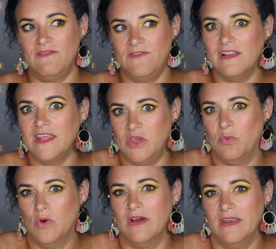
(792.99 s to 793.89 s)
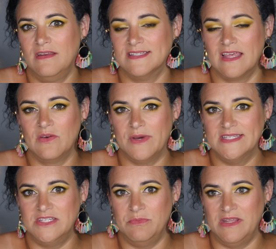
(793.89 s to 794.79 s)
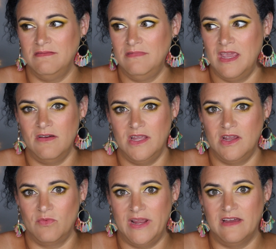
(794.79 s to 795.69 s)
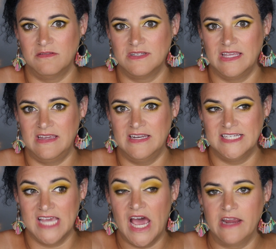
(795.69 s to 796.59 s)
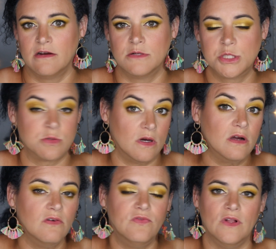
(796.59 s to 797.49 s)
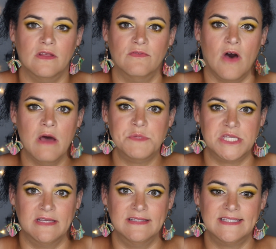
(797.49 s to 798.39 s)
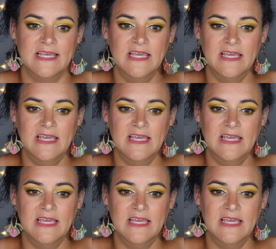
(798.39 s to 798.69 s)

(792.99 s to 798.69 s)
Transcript: feel like you would because otherwise you'd be carrying around like an entire trunk full of options